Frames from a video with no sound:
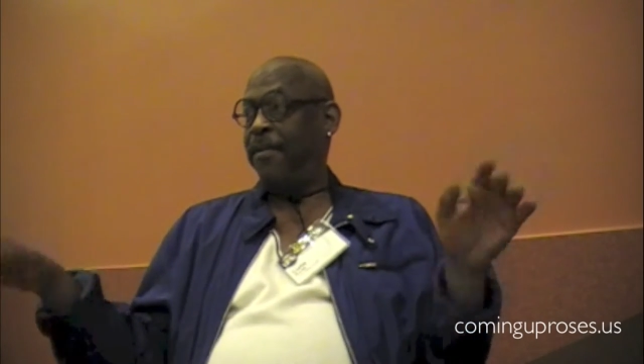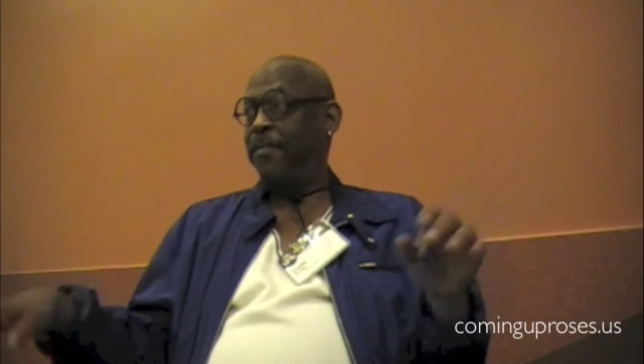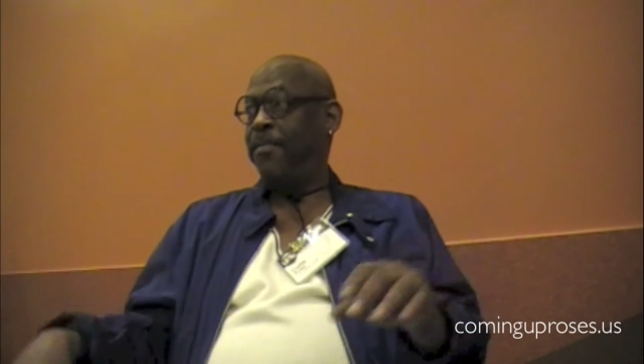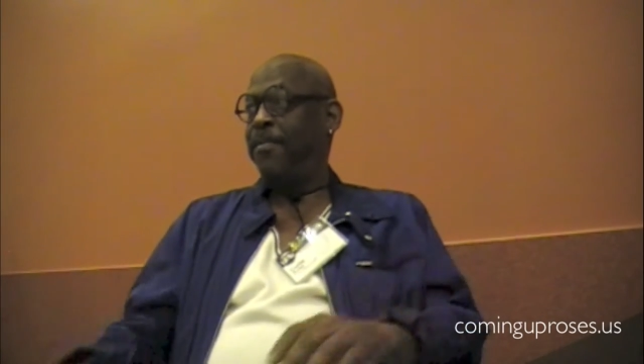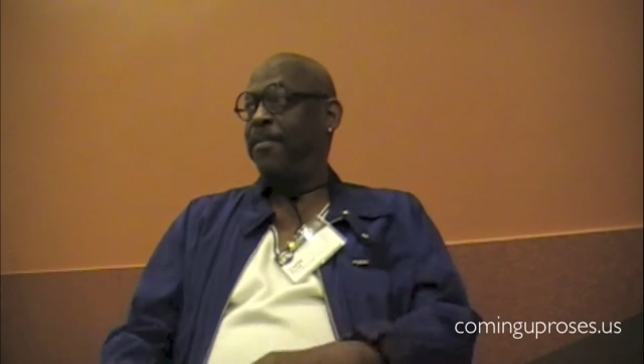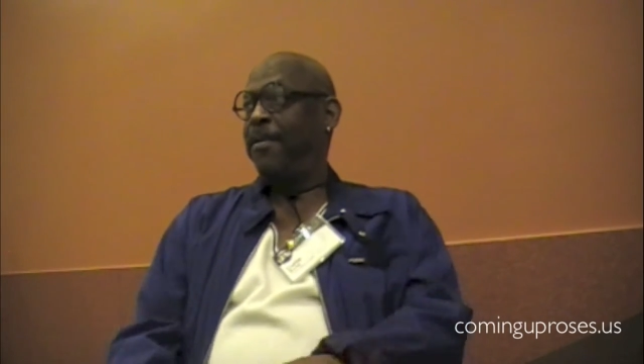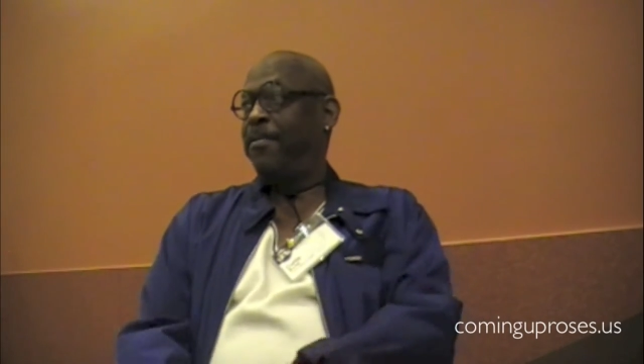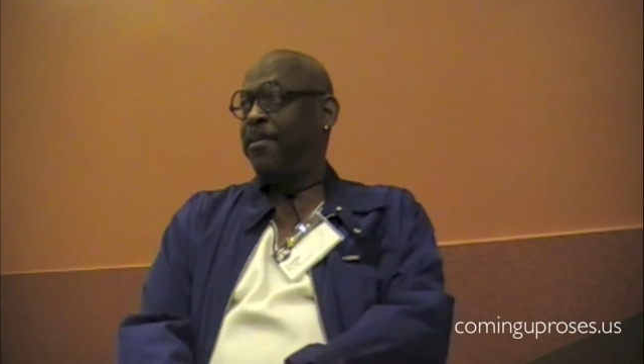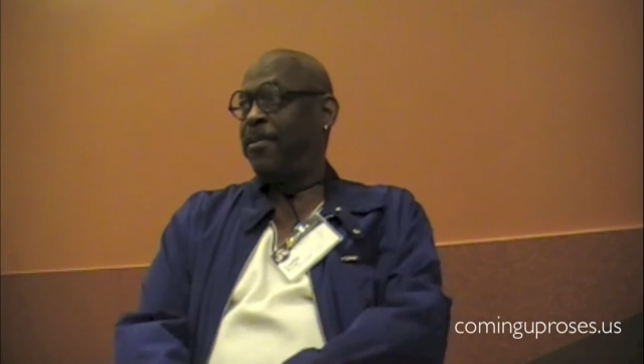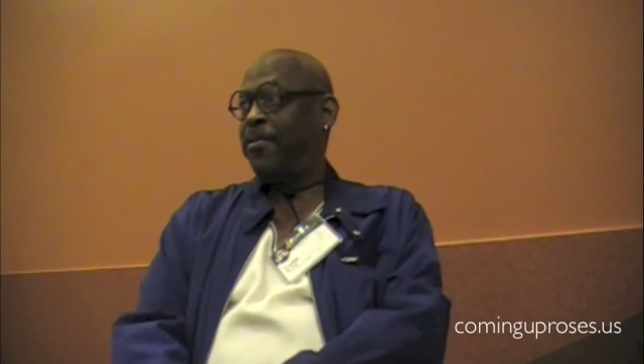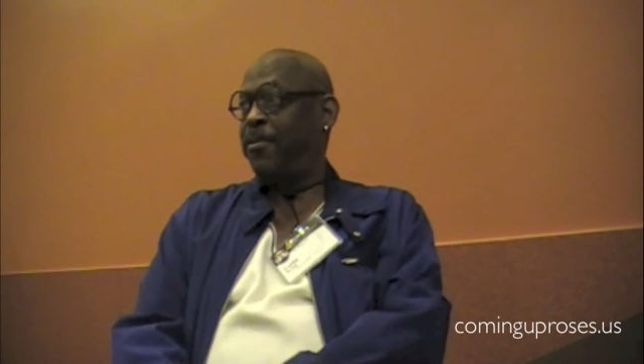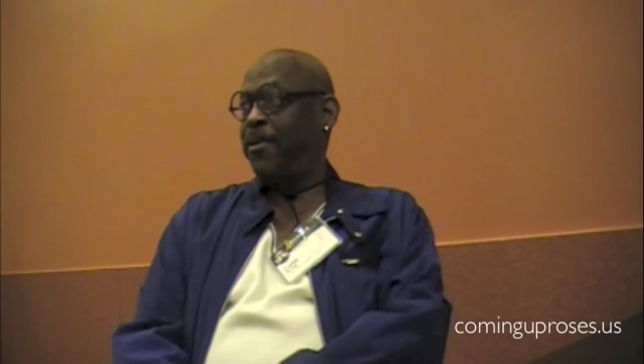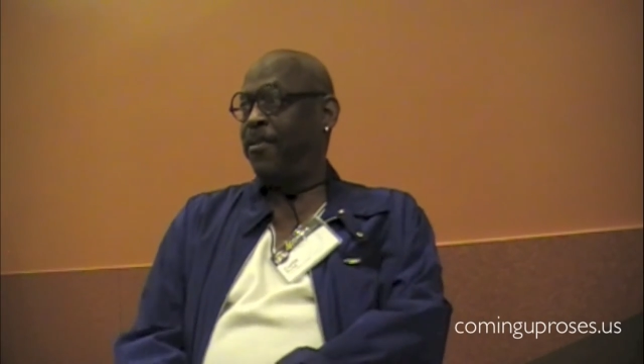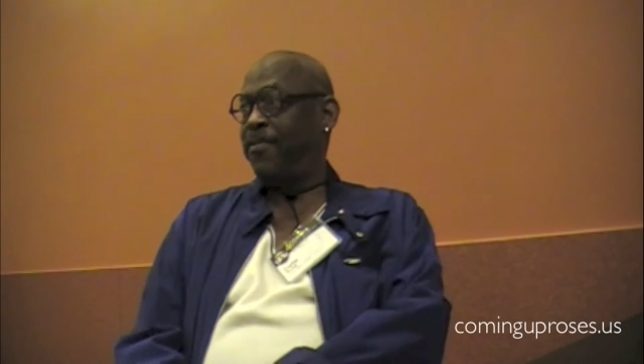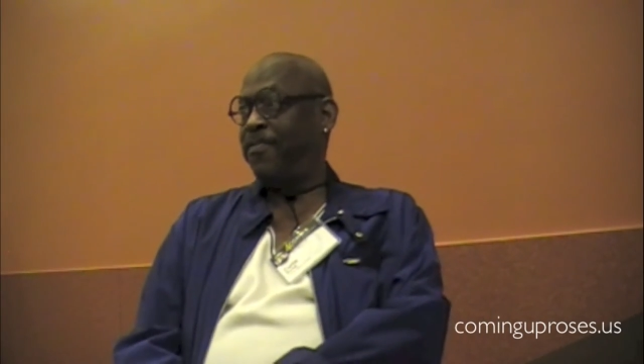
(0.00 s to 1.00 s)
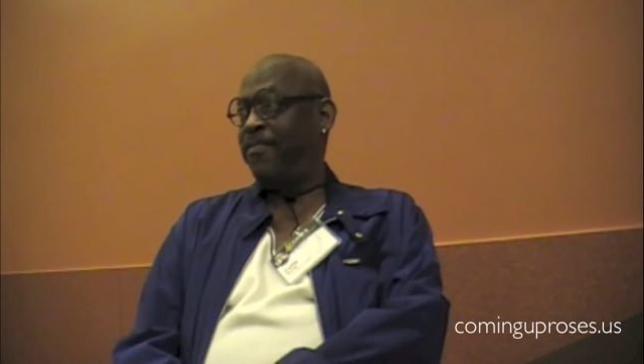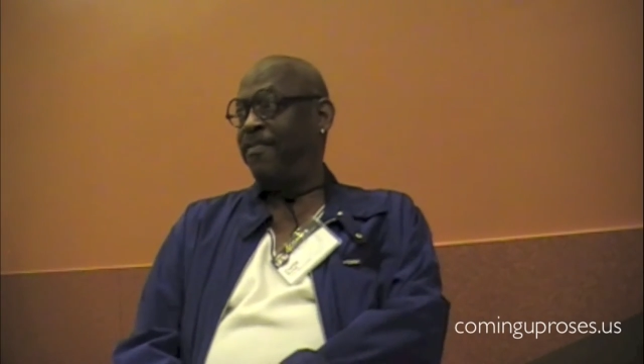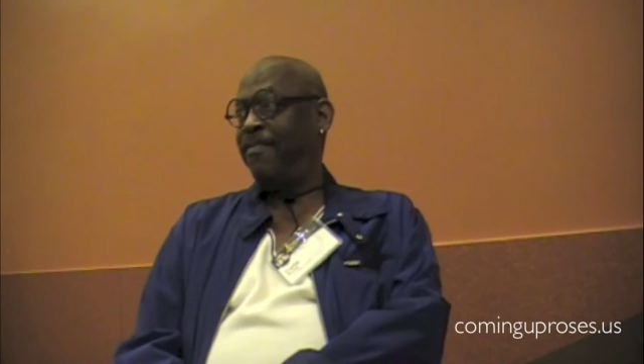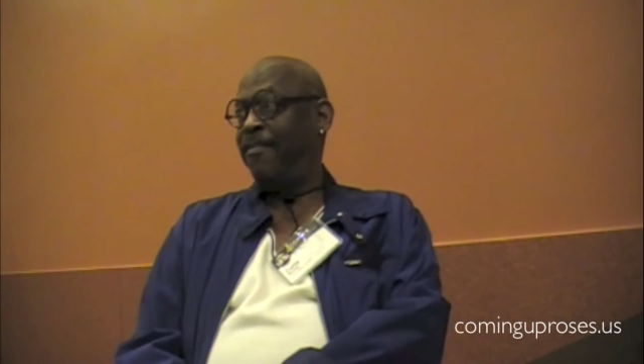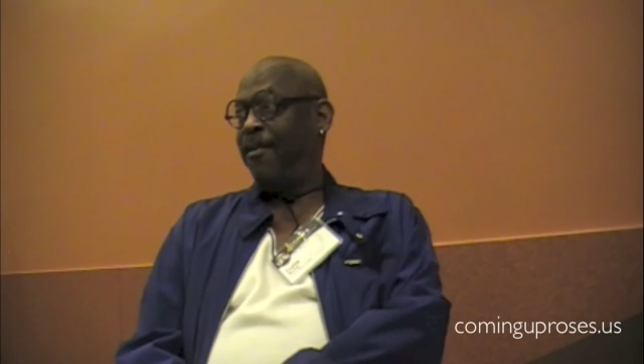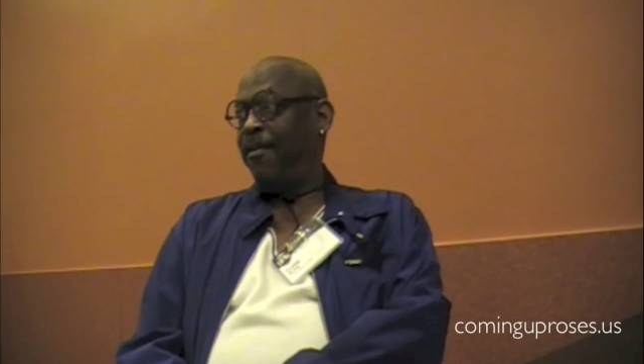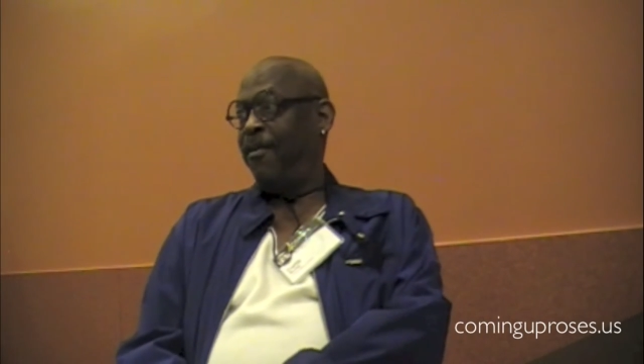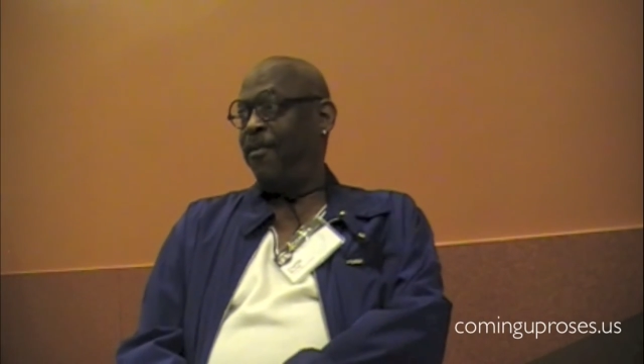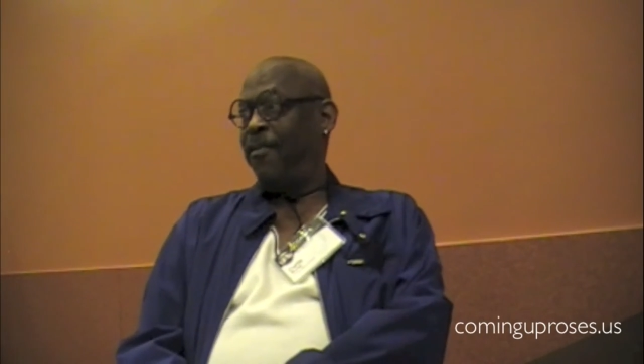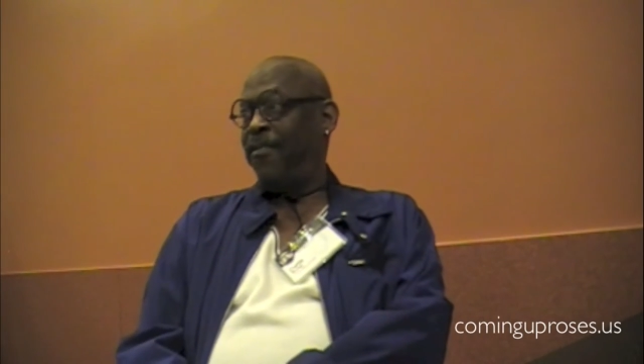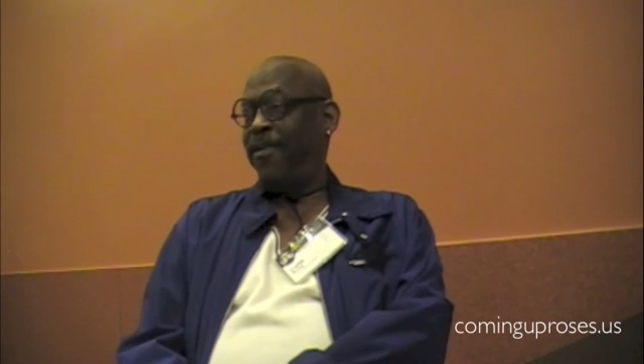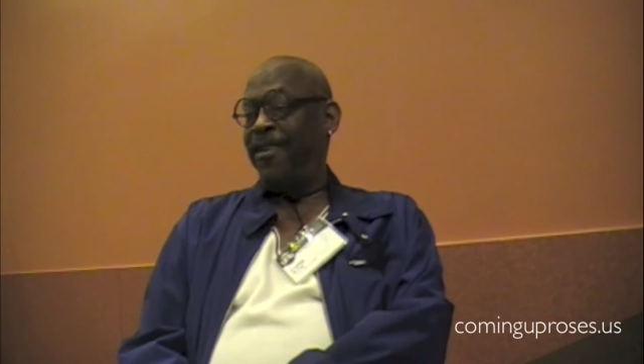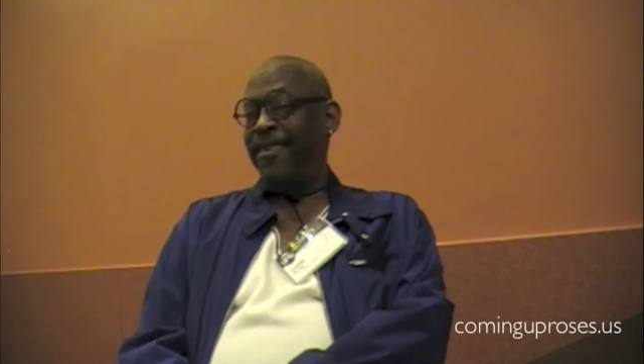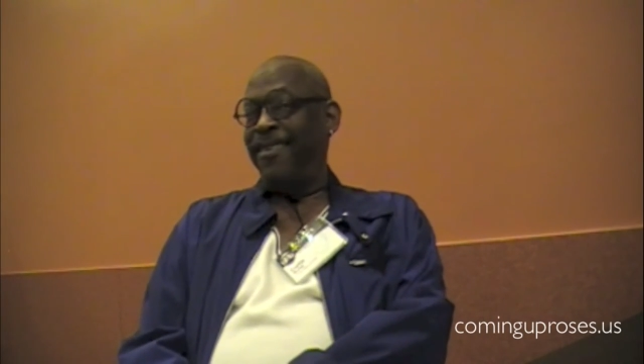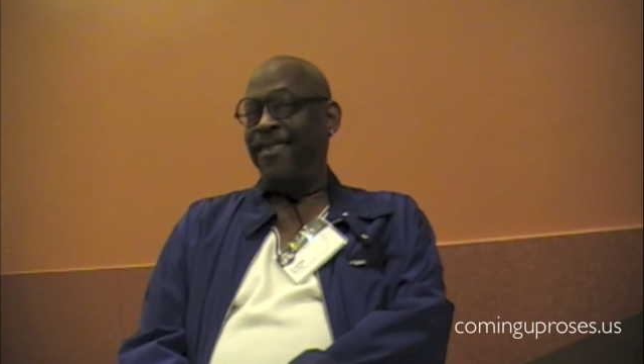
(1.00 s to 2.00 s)
It was real
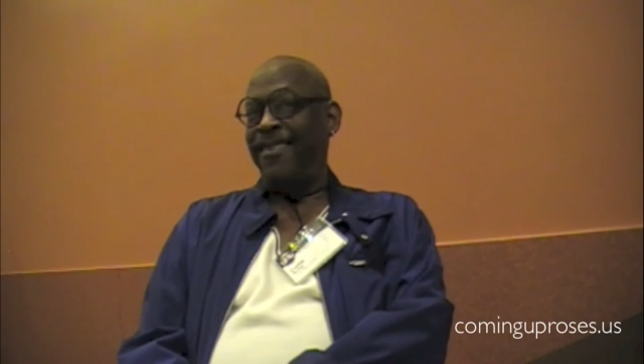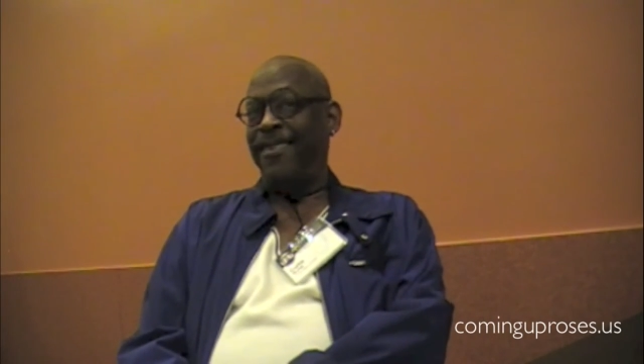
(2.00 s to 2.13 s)
funny.